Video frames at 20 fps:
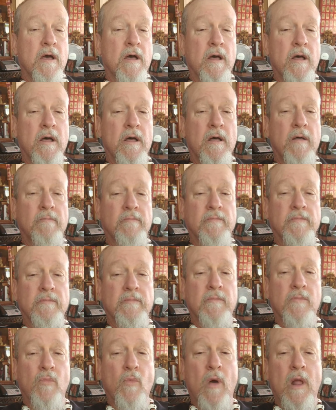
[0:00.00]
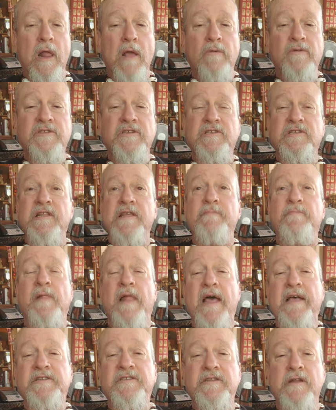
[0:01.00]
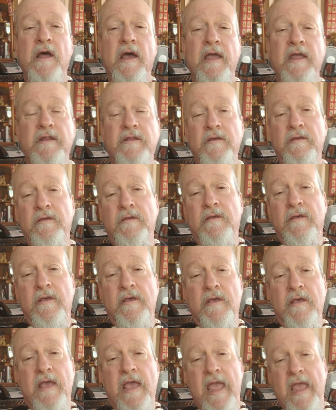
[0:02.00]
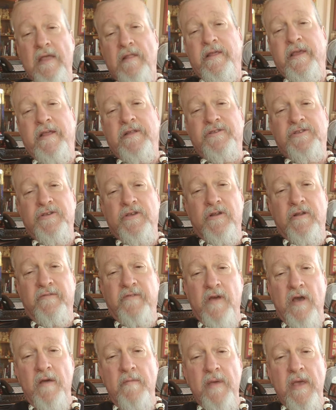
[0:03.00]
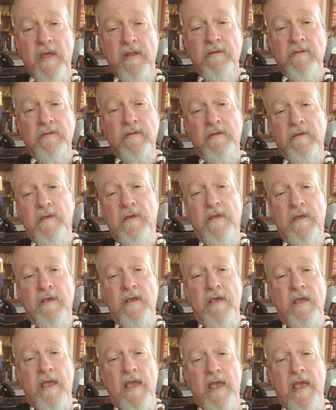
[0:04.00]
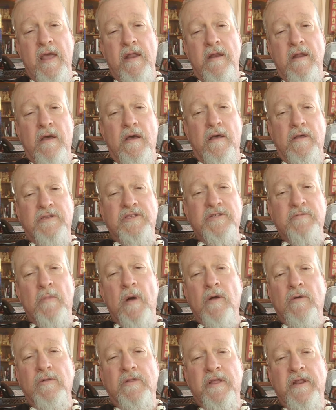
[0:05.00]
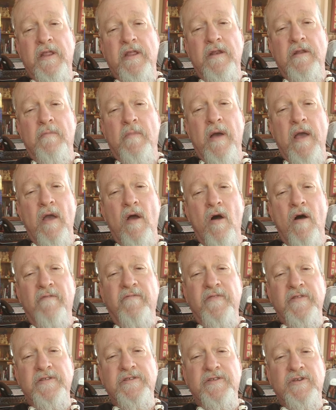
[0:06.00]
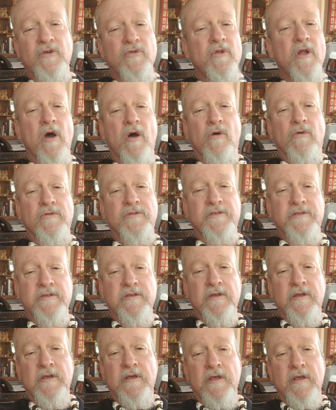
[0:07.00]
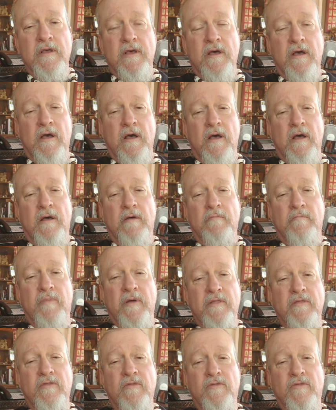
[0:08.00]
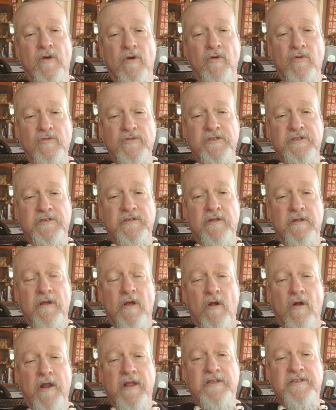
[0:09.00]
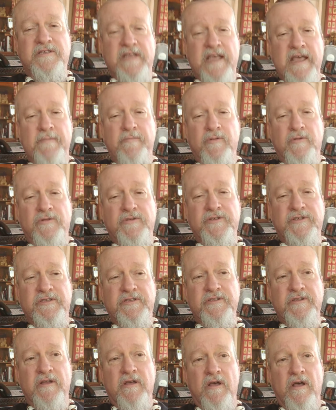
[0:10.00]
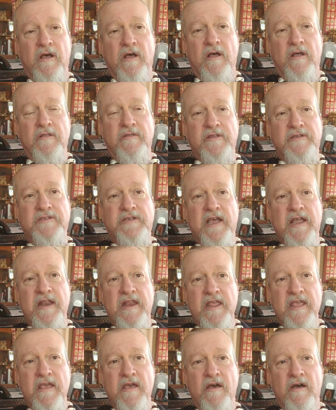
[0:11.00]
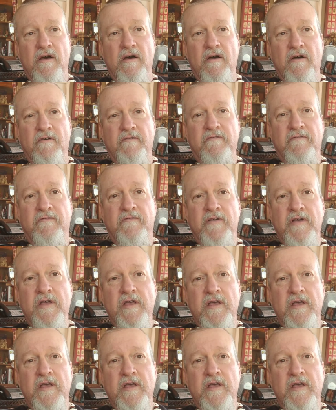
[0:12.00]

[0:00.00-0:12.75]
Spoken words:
While I was asleep last night, aliens could have come in and smuggled it into my office. Who knows? But those are examples. This idea of